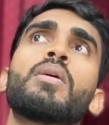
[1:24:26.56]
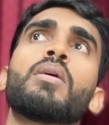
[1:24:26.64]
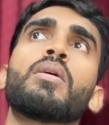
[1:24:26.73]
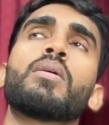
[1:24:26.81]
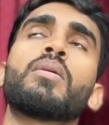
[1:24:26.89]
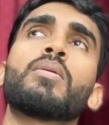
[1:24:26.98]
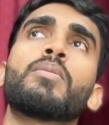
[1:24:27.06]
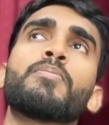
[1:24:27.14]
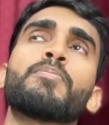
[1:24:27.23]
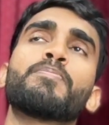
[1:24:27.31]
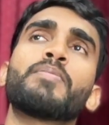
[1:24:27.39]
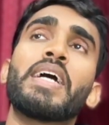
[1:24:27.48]
um,
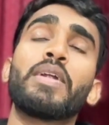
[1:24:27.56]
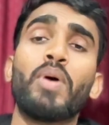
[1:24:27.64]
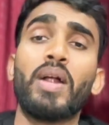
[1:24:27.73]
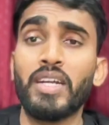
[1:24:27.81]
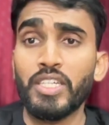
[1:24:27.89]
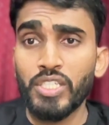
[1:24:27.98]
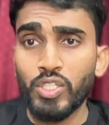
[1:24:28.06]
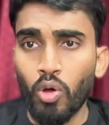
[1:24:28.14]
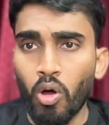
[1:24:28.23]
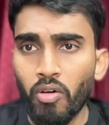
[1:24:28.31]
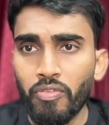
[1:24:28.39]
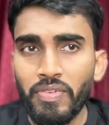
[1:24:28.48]
advantages
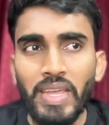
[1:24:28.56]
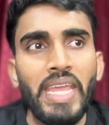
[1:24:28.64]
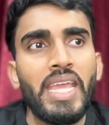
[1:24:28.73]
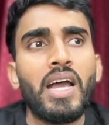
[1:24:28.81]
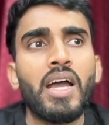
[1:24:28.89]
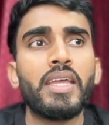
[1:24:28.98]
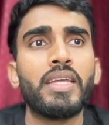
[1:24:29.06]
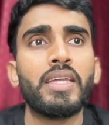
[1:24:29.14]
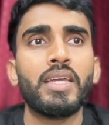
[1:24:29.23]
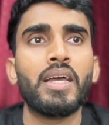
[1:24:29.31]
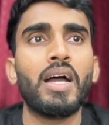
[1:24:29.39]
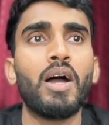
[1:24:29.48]
of AI,
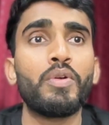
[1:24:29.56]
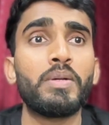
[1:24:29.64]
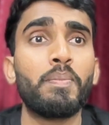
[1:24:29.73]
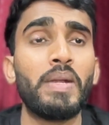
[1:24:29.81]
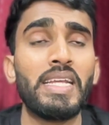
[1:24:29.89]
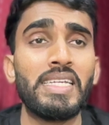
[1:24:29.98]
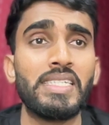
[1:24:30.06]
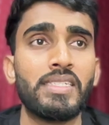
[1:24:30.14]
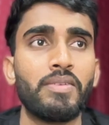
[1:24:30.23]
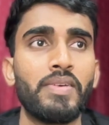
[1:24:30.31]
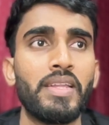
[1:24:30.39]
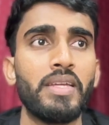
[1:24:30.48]
how it plays a
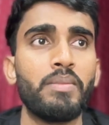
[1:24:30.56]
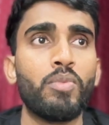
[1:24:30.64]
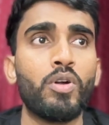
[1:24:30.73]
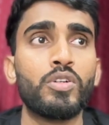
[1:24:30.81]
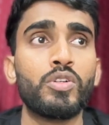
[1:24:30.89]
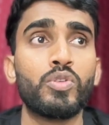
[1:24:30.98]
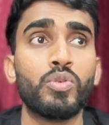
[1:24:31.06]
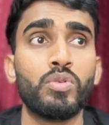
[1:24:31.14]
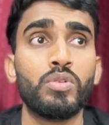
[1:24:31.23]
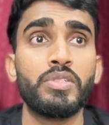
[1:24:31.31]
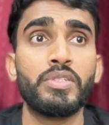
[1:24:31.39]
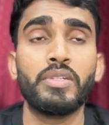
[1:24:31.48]
very important role,
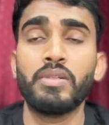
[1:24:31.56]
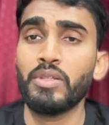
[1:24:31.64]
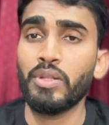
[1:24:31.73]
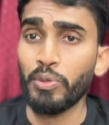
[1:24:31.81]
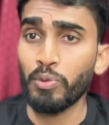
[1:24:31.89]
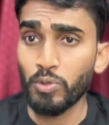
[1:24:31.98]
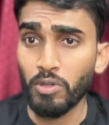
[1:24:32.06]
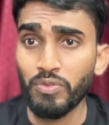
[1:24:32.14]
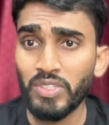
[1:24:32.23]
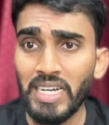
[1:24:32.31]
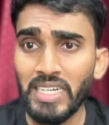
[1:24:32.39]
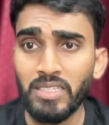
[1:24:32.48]
the use of
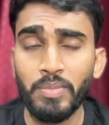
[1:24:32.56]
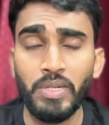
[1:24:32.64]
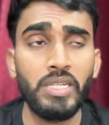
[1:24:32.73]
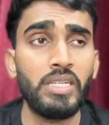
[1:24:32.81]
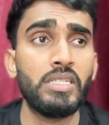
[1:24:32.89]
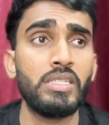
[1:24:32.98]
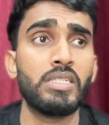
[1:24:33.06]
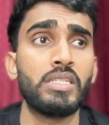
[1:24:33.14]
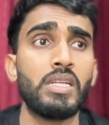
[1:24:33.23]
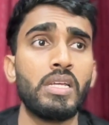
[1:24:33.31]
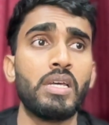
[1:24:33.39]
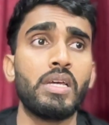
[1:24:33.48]
chat GPTs,
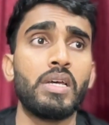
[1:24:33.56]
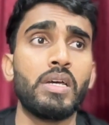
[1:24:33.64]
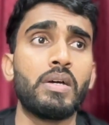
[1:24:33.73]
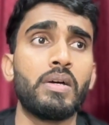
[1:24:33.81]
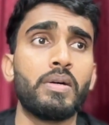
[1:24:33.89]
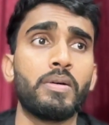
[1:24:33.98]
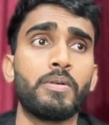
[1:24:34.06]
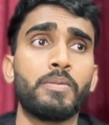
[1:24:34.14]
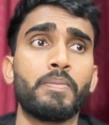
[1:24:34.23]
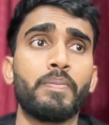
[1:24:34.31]
um,